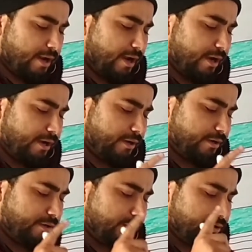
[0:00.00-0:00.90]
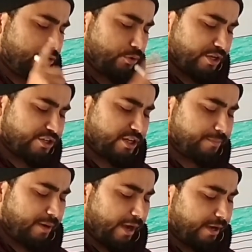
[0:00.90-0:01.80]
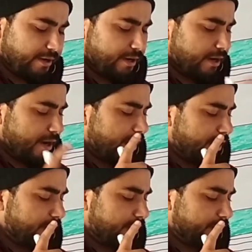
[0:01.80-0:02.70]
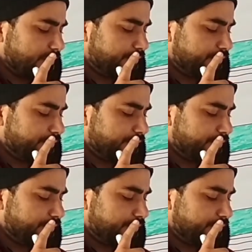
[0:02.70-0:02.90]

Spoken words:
and Eurasian plate, and